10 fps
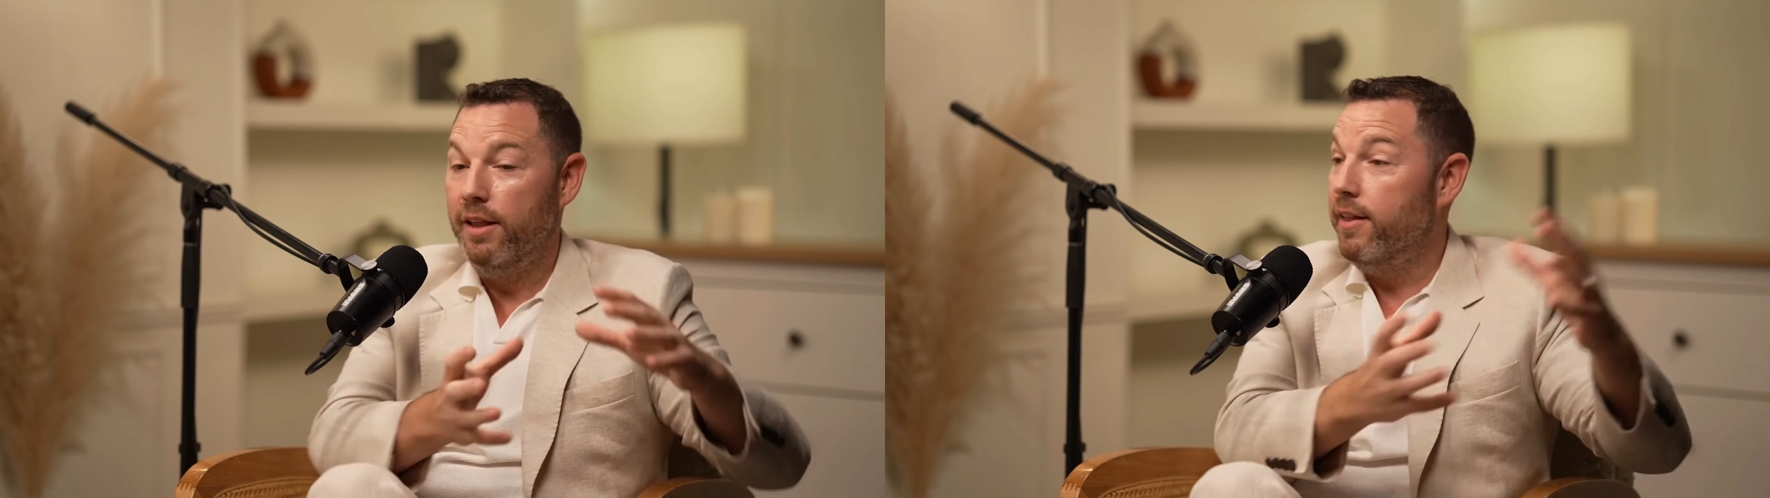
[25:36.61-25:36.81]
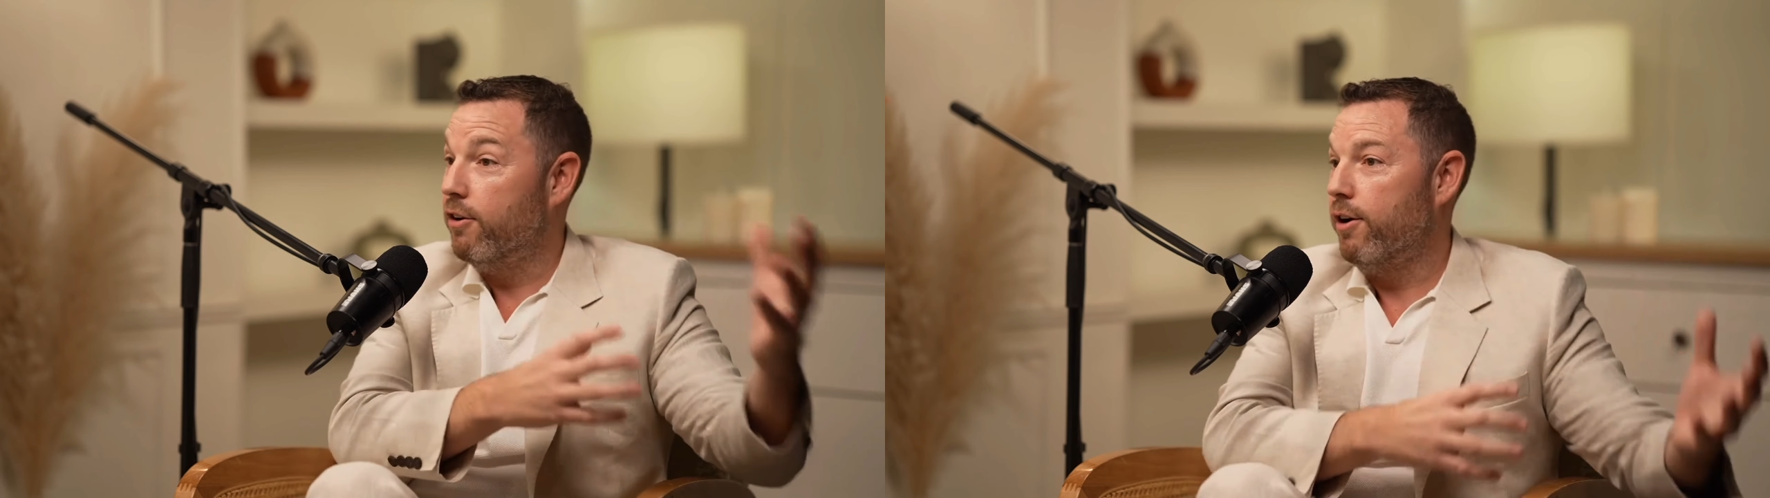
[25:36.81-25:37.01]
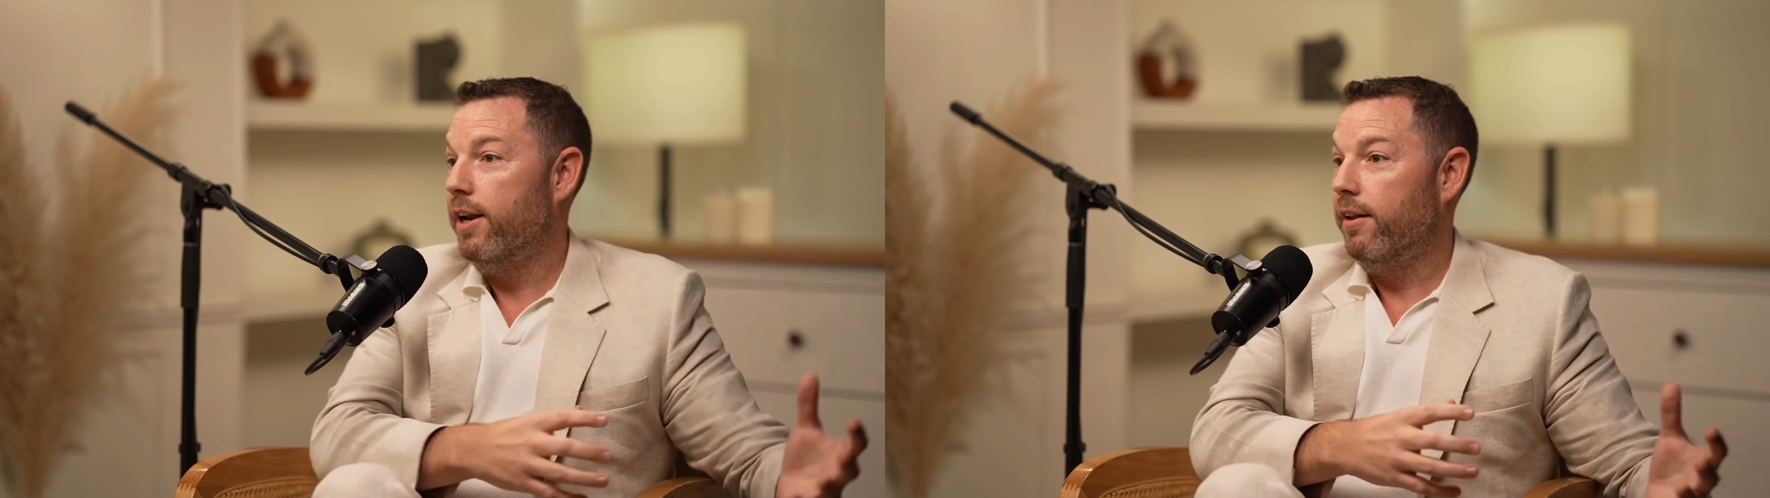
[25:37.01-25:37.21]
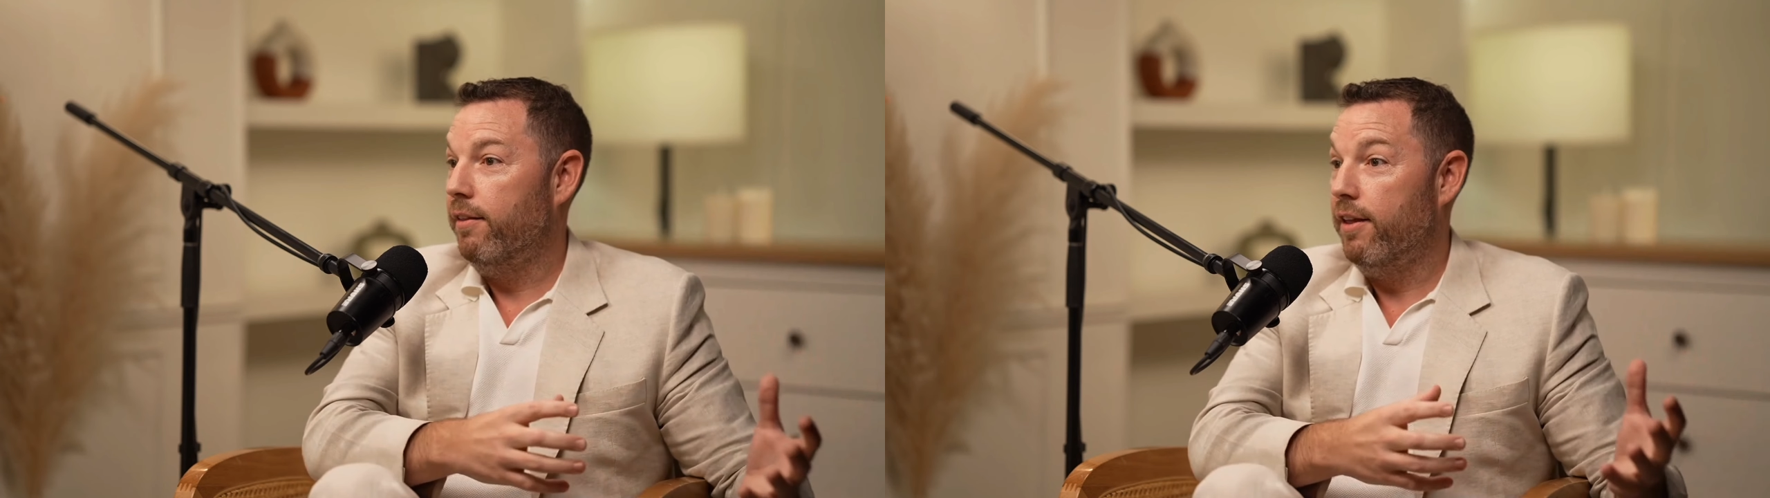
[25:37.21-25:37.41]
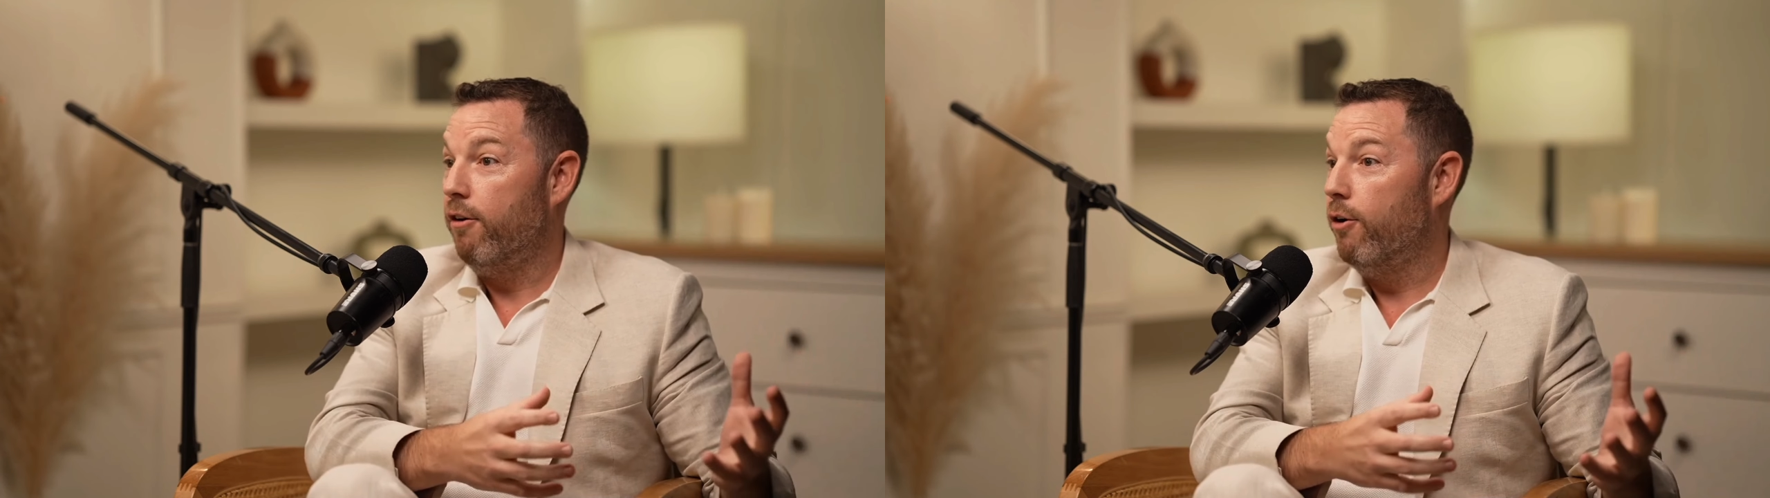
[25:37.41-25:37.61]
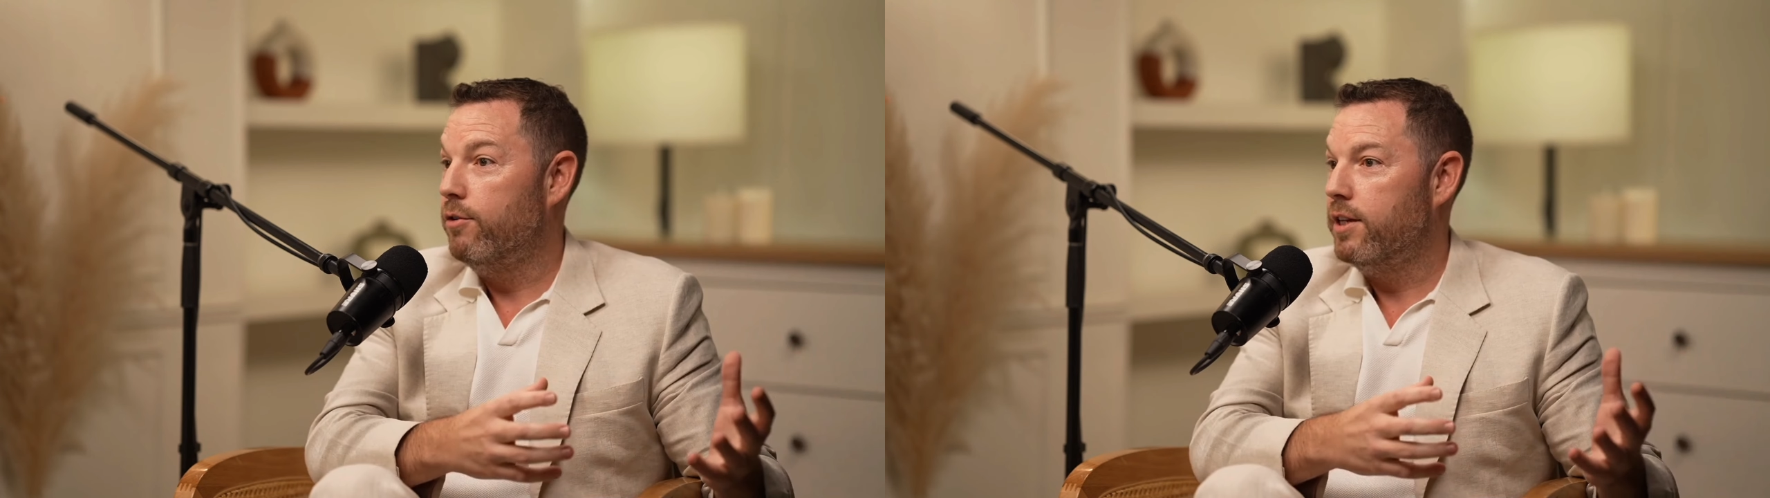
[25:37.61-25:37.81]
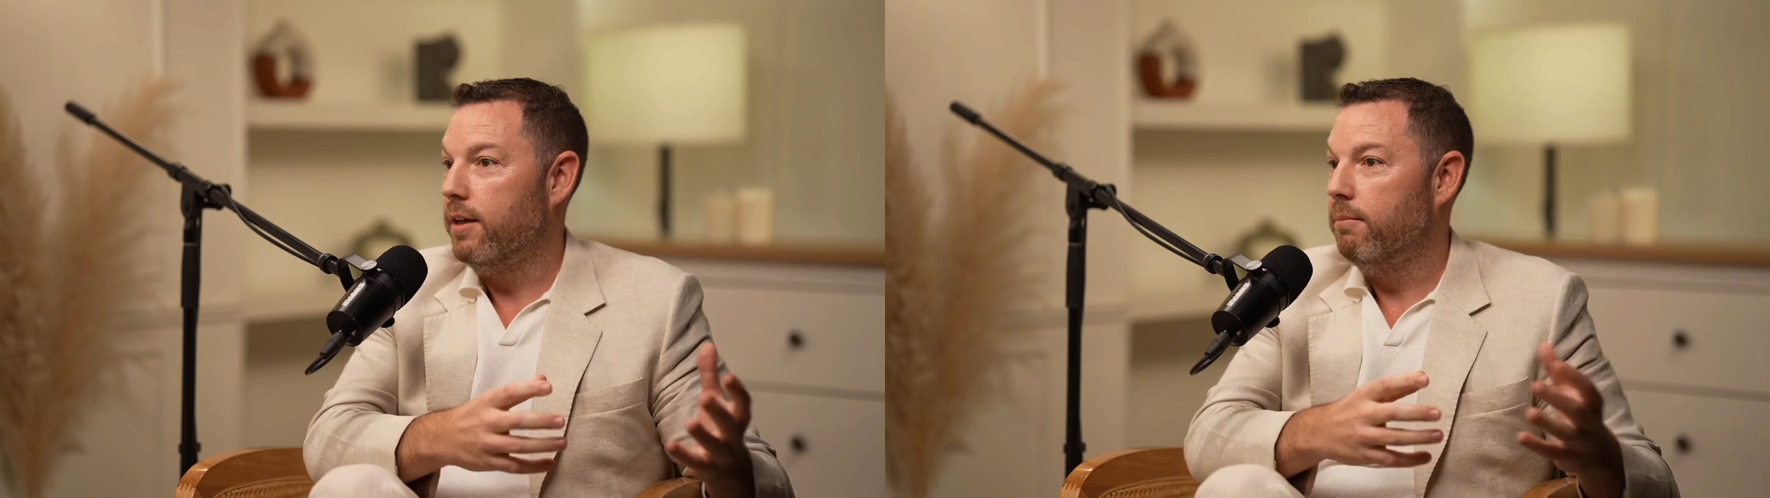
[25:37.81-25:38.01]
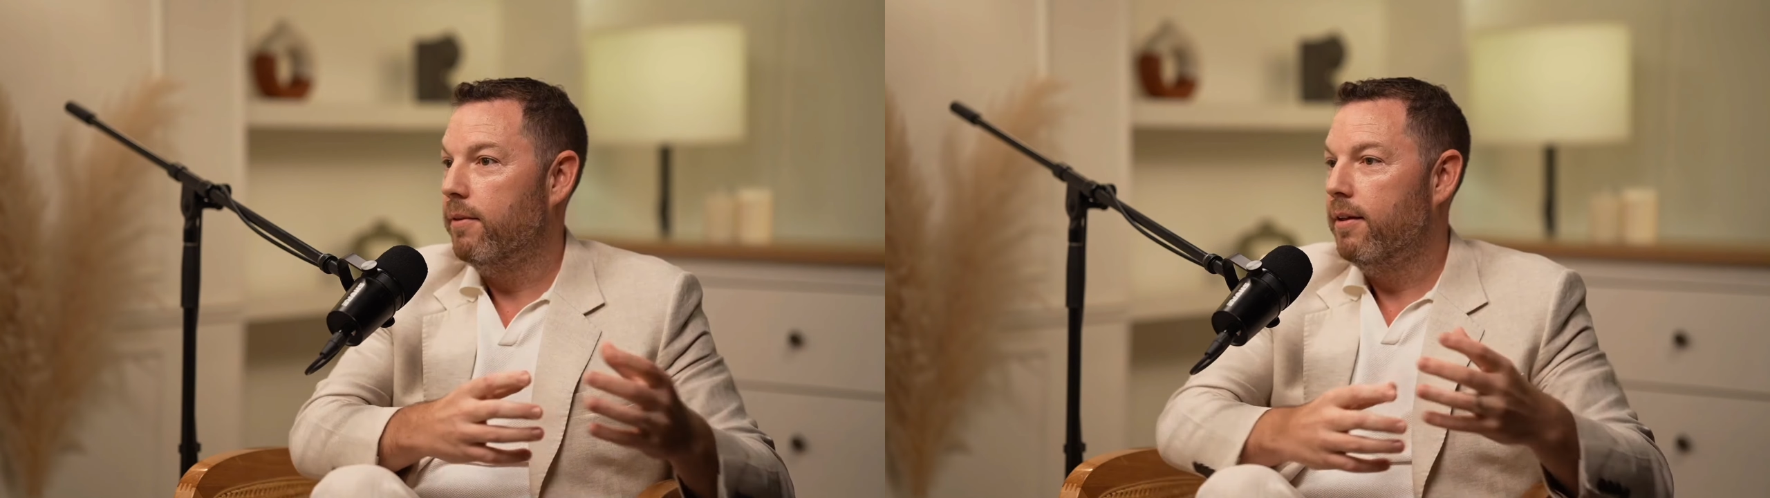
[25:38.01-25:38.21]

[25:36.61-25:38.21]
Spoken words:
and then creating their own team.